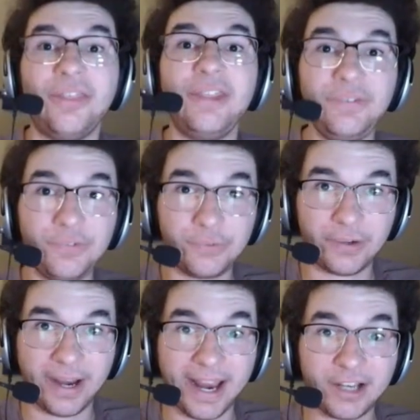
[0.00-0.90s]
This is
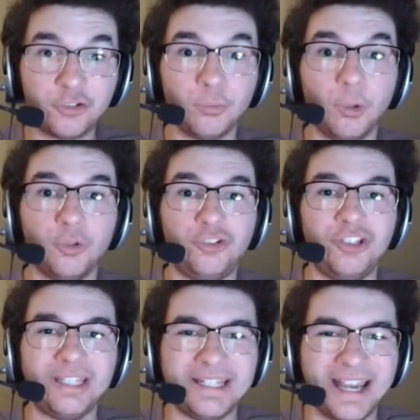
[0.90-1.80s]
our actual
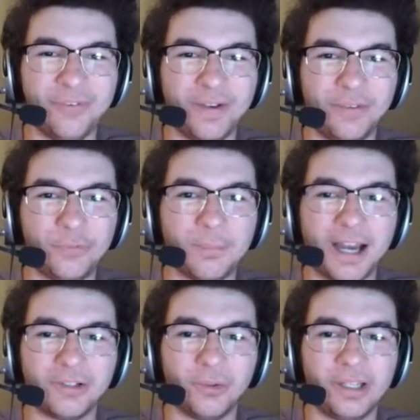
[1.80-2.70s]
GEFS
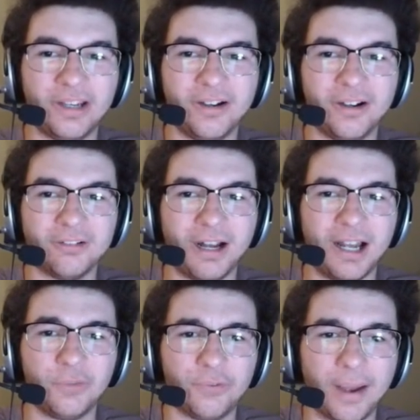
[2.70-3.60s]
model here, or
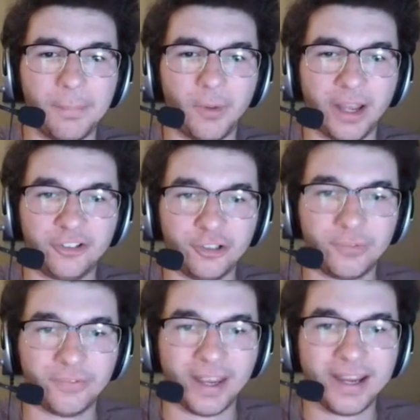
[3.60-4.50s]
ensemble, I
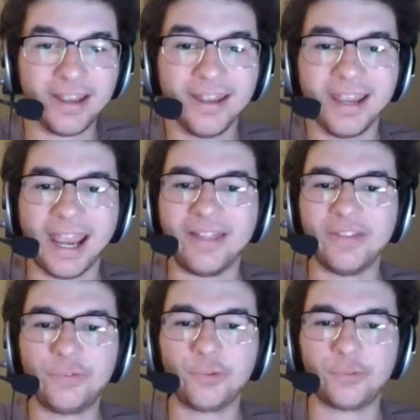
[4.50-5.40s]
should say, and
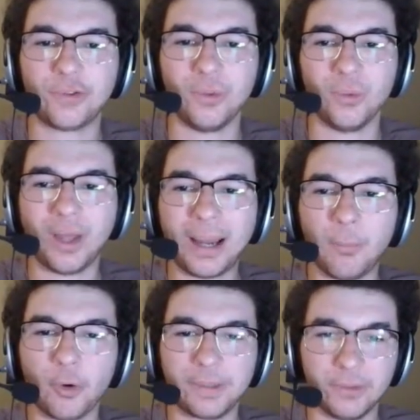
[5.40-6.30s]
this looks a lot
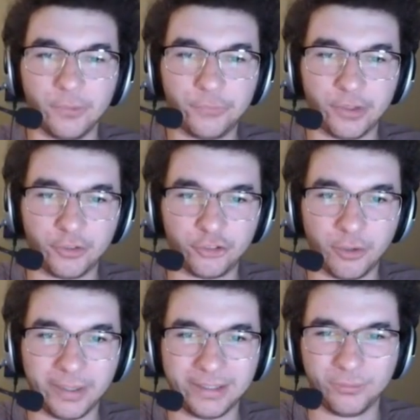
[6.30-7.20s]
more realistic,
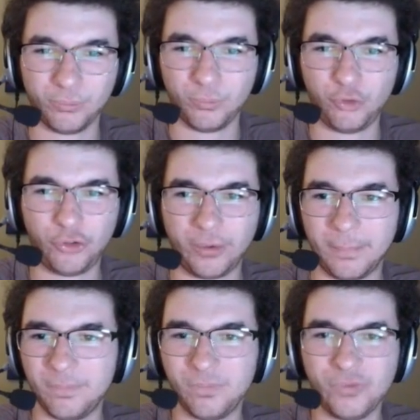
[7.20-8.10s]
showing just
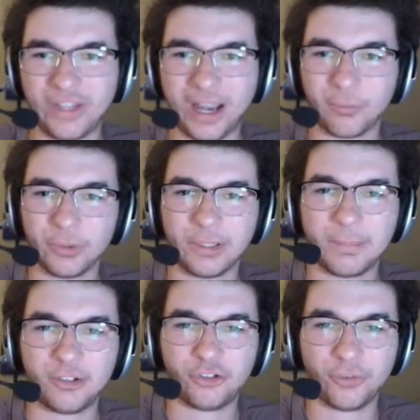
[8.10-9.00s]
not really
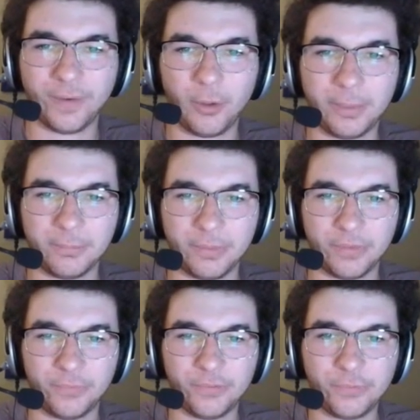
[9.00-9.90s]
much development with
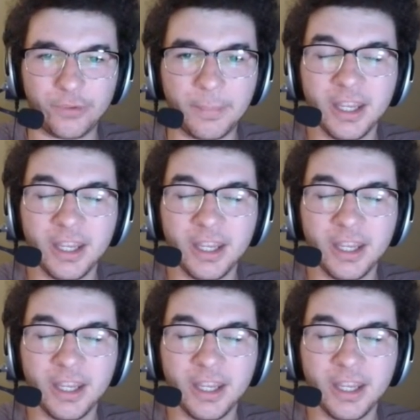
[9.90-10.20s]
this system.